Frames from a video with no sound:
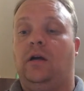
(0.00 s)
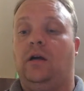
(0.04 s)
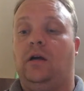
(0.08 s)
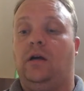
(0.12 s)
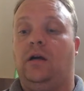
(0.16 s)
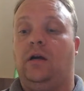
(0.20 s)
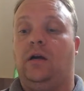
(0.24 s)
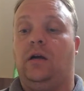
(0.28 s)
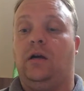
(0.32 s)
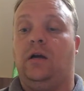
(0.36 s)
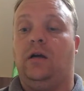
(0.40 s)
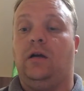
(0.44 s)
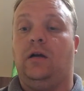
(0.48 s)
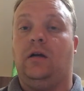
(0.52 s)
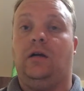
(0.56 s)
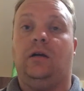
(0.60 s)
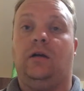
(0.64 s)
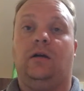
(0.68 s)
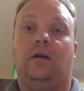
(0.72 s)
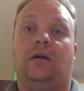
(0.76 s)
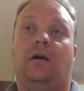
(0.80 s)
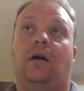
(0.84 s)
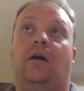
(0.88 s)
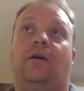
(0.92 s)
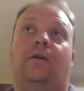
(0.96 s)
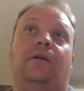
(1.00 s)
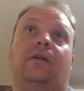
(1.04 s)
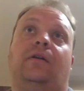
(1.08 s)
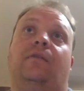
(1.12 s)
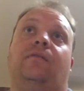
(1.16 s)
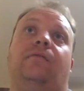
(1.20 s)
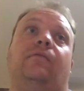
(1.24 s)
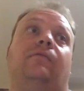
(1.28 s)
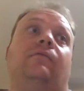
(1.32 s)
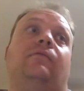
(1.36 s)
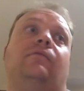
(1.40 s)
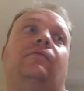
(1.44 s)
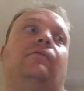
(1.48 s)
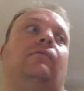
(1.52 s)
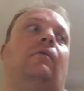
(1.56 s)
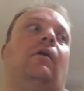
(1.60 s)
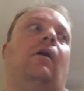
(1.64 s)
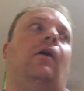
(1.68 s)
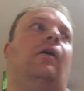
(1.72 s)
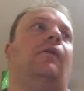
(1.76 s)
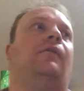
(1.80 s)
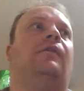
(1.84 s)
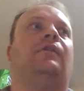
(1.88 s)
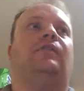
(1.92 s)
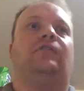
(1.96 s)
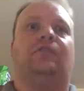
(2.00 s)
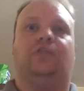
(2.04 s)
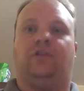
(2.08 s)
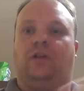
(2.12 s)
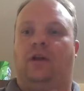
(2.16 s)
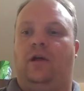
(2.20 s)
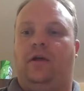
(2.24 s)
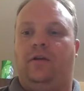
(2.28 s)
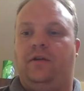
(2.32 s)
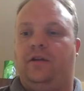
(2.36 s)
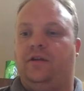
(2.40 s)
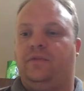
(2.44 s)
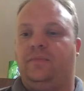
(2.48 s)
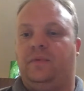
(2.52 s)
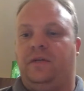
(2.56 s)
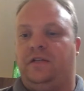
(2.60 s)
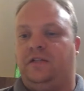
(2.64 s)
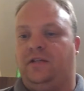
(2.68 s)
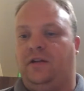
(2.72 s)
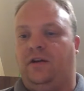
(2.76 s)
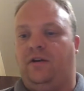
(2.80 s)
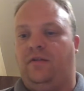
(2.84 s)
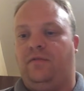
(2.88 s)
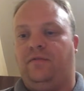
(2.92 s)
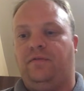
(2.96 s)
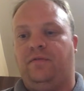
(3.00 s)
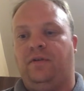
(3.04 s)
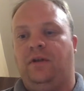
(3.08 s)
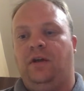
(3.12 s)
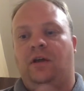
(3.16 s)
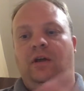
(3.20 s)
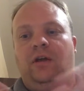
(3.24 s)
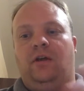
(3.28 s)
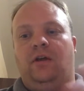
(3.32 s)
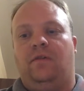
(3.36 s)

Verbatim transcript: Uh, I only I only just learned this myself.